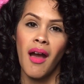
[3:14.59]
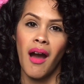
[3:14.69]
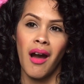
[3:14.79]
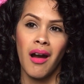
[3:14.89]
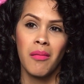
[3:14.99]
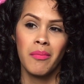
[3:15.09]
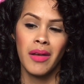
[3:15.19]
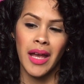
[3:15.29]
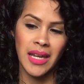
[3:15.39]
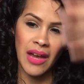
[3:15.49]
And
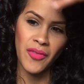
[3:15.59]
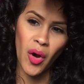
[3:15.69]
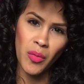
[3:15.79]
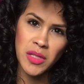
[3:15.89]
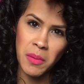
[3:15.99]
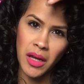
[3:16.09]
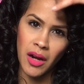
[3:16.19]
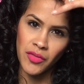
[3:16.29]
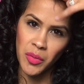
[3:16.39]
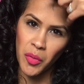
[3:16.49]
I've always been
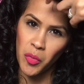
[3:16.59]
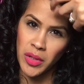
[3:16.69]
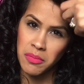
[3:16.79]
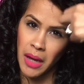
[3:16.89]
comfortable with